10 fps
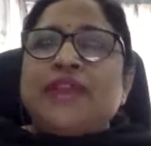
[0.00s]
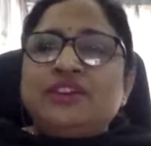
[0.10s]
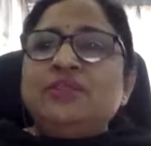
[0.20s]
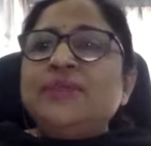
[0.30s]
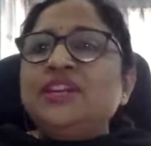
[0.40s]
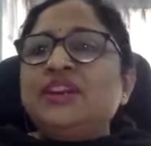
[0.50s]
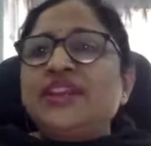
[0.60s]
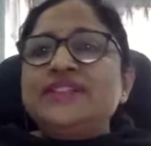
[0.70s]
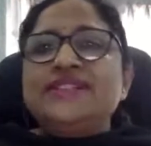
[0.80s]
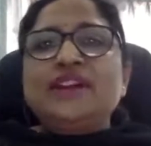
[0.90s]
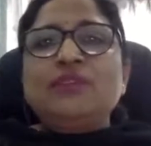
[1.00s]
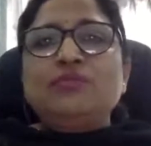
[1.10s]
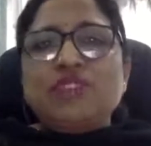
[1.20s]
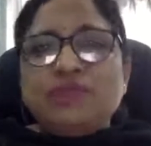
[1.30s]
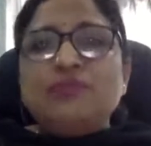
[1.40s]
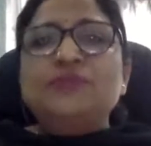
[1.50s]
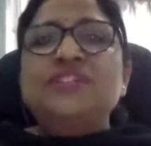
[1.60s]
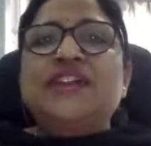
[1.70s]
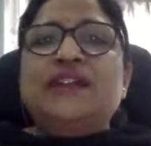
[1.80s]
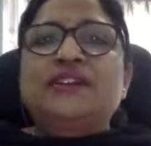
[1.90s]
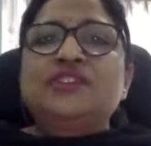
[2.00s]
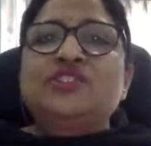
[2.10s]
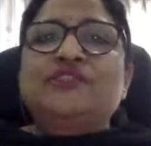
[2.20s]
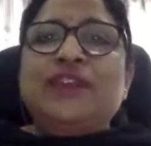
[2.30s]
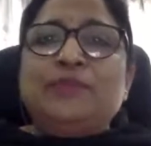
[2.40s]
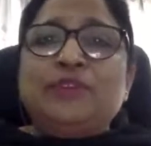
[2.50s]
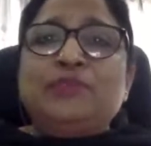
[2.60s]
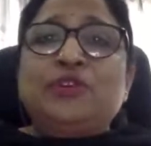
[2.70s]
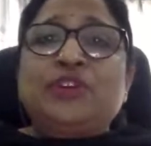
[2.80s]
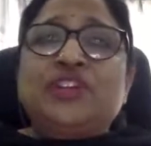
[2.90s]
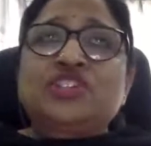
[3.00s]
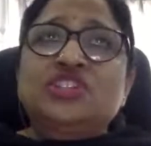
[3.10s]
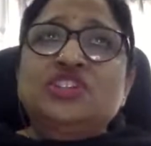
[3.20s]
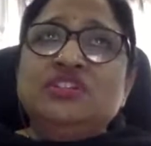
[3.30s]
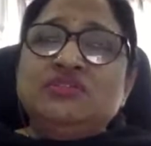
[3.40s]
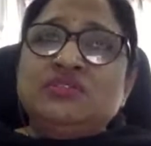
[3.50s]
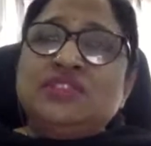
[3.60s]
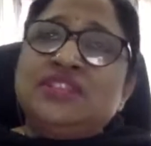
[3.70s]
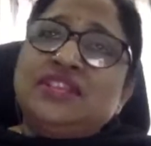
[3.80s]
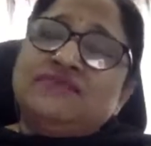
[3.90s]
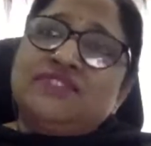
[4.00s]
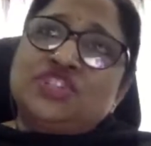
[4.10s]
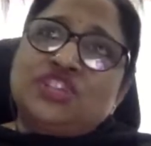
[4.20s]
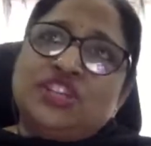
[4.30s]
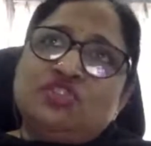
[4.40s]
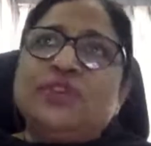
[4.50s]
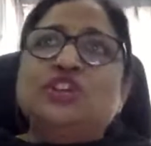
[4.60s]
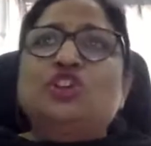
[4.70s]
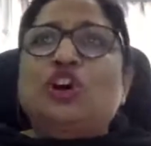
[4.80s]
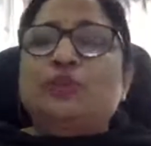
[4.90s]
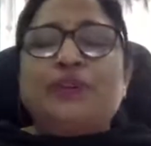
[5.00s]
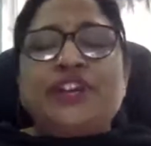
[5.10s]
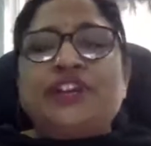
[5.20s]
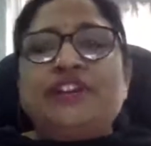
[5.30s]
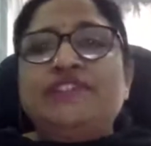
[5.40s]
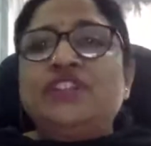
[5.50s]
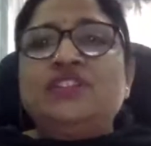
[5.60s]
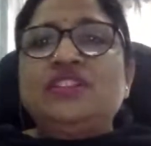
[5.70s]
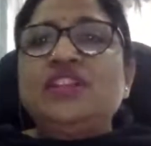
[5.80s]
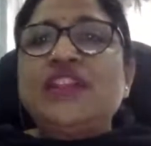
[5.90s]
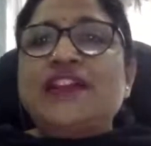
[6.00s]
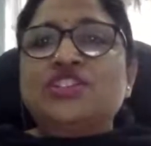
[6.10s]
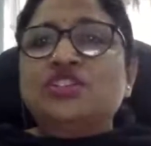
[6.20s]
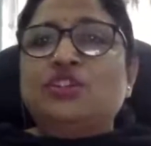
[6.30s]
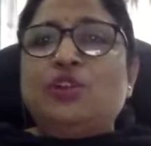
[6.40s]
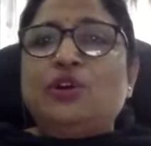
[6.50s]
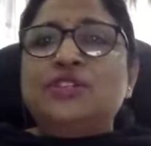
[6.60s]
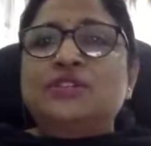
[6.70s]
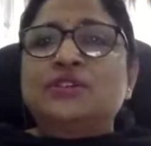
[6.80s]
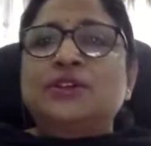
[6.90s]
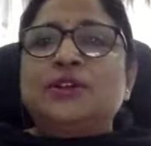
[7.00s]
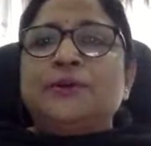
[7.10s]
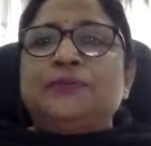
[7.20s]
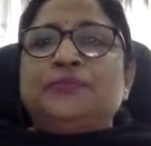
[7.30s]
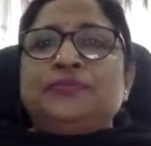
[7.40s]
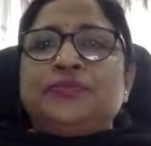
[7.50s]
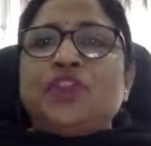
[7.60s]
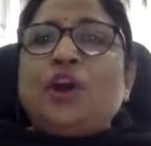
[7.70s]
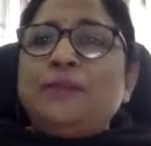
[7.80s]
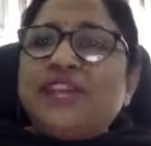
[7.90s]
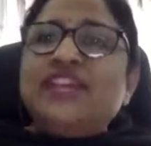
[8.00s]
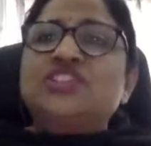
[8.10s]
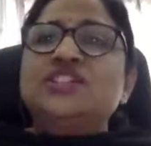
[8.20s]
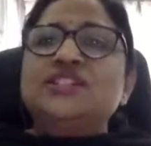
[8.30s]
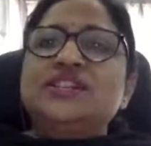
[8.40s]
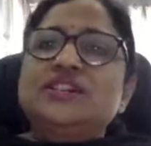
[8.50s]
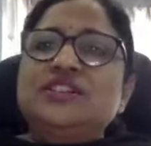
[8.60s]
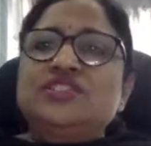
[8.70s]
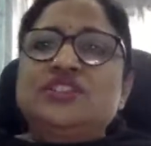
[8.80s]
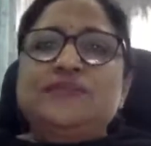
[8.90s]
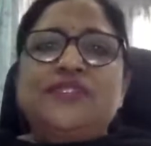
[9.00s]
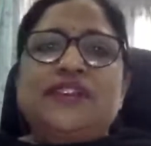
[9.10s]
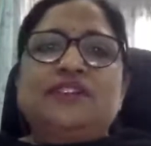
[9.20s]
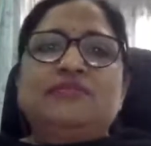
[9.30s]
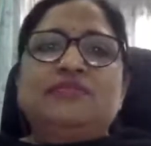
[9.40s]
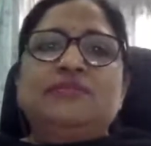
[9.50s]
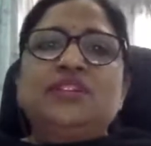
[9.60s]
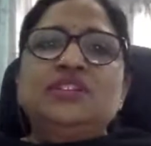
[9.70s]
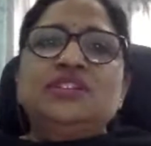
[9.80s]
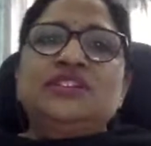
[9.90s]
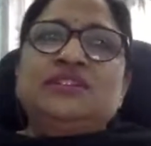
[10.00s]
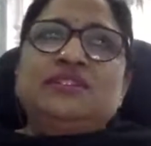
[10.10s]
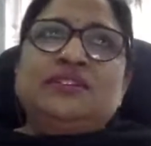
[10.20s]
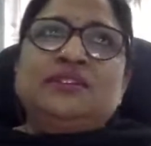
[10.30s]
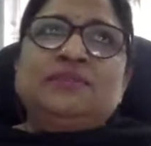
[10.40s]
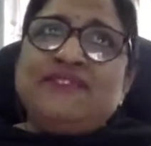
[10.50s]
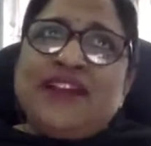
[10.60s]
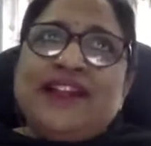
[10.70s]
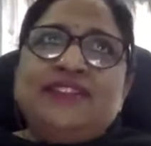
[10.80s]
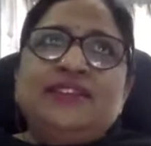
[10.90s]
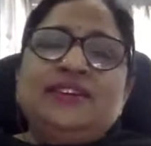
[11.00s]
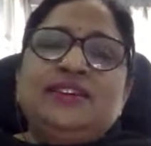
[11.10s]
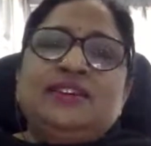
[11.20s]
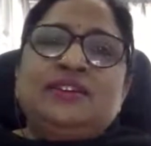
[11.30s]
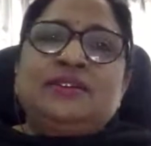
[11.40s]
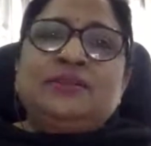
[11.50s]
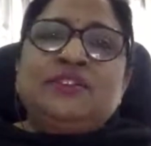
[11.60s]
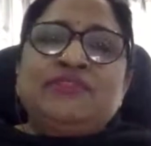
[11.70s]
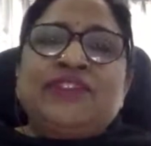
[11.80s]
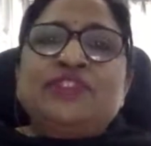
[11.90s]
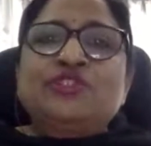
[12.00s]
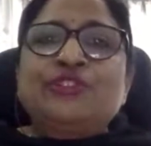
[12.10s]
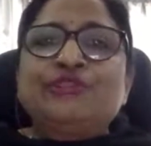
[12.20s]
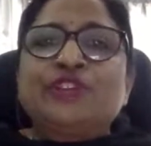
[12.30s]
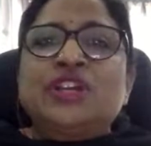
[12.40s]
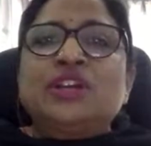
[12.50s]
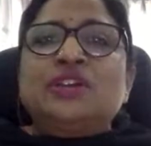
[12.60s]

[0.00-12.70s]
agreement lays down minimum standards of IP protection, which need to be incorporated within the national laws. The obligations under the TRIPS agreement have had the effect of